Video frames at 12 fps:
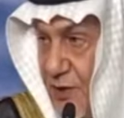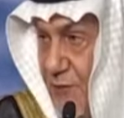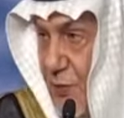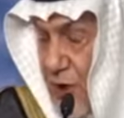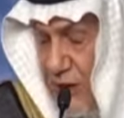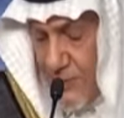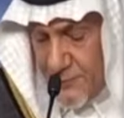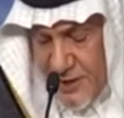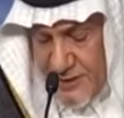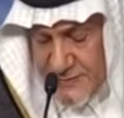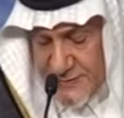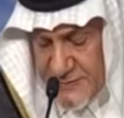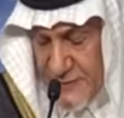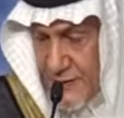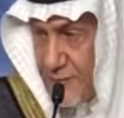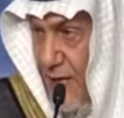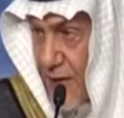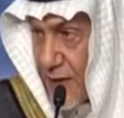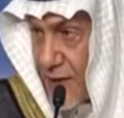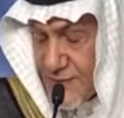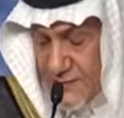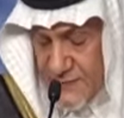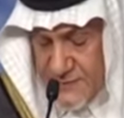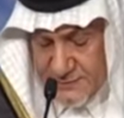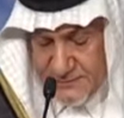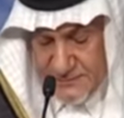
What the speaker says: of oil prices and markets,